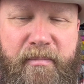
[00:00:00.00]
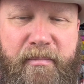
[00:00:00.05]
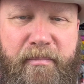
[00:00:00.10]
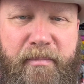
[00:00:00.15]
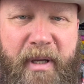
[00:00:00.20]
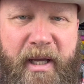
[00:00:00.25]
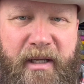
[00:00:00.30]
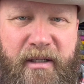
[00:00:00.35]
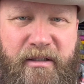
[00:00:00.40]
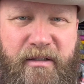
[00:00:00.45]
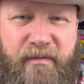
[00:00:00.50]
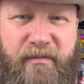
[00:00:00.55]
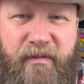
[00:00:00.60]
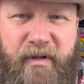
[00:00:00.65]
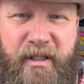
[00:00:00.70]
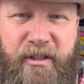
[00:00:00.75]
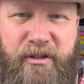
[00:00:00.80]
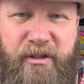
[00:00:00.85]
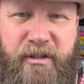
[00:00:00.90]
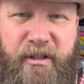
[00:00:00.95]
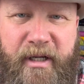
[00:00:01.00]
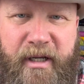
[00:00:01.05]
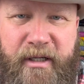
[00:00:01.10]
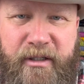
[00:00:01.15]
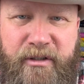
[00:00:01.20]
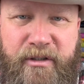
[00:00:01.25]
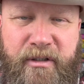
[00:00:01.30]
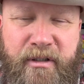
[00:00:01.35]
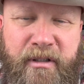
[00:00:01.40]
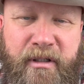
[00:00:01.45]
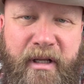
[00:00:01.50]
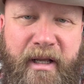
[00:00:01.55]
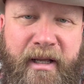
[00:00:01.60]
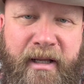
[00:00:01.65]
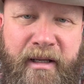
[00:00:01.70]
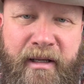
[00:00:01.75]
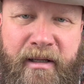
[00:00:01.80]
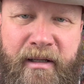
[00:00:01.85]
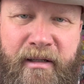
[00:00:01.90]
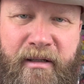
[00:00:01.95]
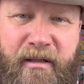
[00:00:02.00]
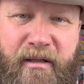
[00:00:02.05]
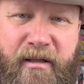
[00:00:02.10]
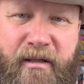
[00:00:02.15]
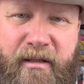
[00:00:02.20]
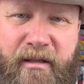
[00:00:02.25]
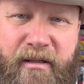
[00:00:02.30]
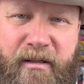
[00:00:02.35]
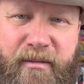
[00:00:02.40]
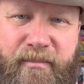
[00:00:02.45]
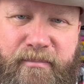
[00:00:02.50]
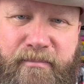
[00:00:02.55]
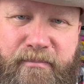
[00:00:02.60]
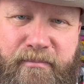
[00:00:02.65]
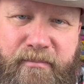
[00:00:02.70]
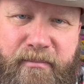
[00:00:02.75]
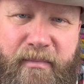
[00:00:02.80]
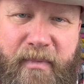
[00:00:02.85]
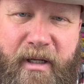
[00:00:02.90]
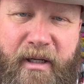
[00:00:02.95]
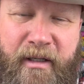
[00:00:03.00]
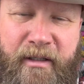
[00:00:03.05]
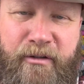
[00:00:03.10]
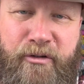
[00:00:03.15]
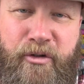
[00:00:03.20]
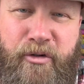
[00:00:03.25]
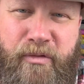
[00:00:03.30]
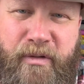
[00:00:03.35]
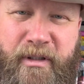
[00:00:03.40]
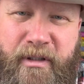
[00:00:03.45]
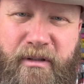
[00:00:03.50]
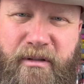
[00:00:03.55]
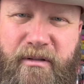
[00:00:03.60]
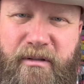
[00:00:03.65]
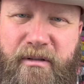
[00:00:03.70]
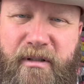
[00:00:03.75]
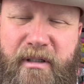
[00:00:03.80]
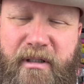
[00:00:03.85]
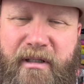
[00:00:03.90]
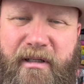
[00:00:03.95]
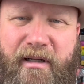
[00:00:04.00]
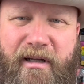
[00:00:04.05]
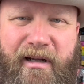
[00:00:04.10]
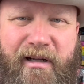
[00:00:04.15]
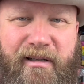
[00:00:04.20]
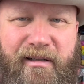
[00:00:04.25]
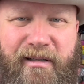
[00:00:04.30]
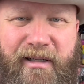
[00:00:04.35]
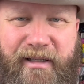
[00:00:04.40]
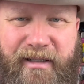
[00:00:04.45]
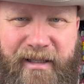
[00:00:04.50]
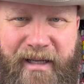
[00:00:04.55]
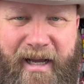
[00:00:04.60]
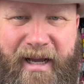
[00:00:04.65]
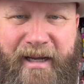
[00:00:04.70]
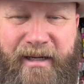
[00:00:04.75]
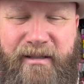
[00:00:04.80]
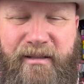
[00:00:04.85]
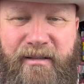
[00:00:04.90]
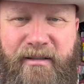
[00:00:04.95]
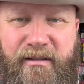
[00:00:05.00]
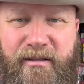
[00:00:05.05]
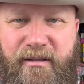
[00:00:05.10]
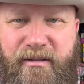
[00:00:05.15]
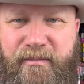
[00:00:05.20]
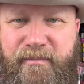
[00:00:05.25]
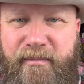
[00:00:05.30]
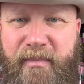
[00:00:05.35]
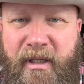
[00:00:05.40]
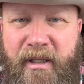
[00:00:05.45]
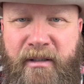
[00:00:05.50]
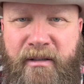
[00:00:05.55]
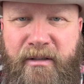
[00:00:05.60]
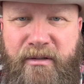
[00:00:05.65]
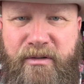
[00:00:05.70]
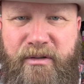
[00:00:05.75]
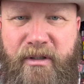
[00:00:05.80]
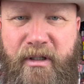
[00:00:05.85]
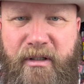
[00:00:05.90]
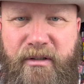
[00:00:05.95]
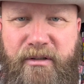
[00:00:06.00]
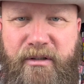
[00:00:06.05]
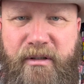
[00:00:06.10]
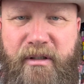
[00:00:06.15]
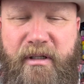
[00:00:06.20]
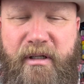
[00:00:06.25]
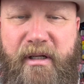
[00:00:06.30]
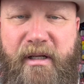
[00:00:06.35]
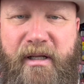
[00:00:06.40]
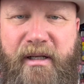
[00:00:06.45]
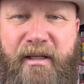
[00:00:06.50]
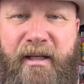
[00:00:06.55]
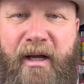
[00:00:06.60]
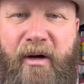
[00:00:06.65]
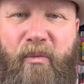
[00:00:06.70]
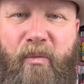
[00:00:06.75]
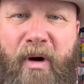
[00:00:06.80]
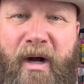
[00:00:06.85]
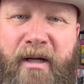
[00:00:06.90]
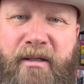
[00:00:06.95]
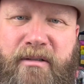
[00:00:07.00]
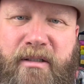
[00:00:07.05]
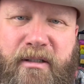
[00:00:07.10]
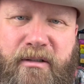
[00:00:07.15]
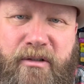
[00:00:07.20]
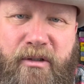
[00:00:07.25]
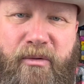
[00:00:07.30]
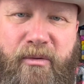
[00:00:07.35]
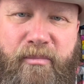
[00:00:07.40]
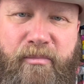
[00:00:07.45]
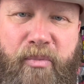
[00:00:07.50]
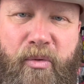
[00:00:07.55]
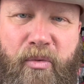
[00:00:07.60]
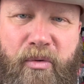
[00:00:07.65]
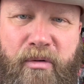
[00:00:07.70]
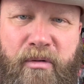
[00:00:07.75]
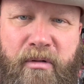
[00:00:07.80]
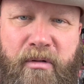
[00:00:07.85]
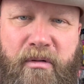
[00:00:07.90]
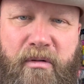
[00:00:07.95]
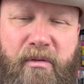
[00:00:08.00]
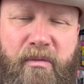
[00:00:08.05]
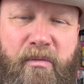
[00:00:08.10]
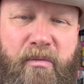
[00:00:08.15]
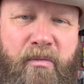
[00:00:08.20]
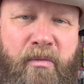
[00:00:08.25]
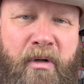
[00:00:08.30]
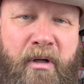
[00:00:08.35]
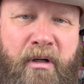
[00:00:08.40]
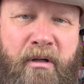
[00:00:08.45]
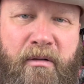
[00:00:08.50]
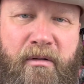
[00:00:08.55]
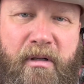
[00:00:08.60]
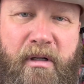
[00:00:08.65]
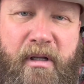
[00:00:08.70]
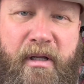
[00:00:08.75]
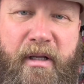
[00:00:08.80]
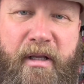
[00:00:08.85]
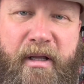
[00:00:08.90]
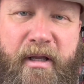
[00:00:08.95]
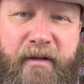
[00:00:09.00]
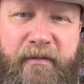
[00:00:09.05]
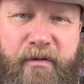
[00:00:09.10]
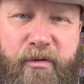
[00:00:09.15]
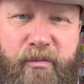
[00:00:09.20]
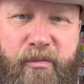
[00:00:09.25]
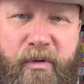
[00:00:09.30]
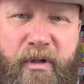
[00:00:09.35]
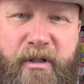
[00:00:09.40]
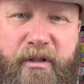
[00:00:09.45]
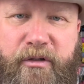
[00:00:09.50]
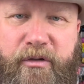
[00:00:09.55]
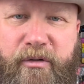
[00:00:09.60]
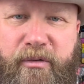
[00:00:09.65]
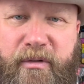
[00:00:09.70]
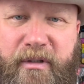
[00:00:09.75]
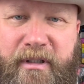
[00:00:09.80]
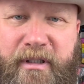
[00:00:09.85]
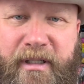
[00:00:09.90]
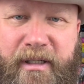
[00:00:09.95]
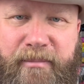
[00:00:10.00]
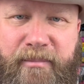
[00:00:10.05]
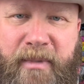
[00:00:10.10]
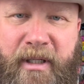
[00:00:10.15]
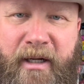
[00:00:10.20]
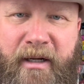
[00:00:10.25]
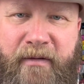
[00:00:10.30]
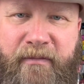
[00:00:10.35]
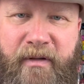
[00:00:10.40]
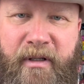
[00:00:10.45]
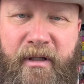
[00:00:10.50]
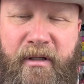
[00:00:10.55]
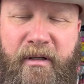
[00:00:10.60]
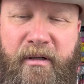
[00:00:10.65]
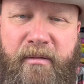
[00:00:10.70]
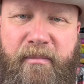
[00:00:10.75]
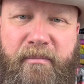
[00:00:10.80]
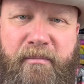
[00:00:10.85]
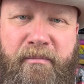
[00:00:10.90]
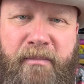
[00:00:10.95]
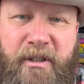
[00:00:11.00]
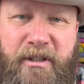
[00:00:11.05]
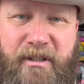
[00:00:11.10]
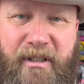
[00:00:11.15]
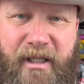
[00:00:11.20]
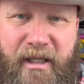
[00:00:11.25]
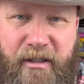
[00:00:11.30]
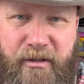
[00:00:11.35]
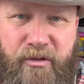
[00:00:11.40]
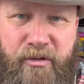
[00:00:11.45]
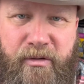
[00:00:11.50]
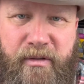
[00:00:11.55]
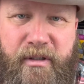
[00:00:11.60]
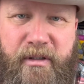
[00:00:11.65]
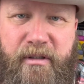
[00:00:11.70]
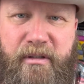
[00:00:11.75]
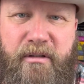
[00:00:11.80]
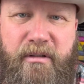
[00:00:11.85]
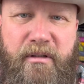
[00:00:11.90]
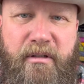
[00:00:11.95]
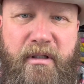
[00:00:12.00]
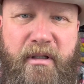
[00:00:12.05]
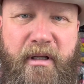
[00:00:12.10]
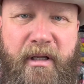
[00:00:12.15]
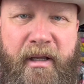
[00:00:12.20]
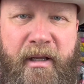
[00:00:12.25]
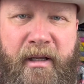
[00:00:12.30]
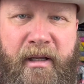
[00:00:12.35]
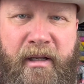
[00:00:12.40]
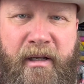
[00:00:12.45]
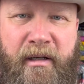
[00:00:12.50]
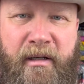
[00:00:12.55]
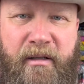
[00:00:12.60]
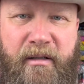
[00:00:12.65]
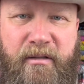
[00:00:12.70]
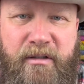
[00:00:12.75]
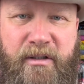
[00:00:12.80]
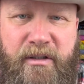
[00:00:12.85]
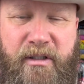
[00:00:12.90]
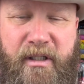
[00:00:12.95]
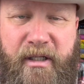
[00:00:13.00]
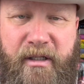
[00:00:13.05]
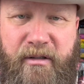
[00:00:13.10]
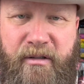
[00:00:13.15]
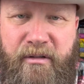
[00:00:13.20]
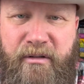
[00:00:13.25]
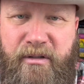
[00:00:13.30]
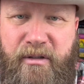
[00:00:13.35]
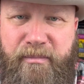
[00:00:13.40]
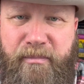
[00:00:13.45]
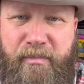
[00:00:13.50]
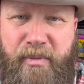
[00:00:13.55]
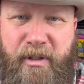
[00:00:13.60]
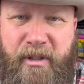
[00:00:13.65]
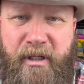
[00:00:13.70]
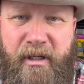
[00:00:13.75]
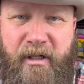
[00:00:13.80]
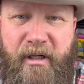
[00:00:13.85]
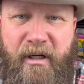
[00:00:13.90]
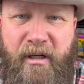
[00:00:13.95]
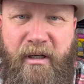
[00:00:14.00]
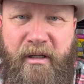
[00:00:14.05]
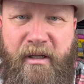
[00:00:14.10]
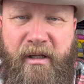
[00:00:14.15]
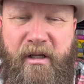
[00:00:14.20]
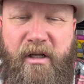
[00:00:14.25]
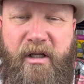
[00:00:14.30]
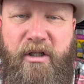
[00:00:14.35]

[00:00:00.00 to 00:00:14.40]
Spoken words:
pest vegetation and trees, like cactus and the such. Now, why is that so important? Well, if you really do a deep dive in, mesquite trees and cedars particularly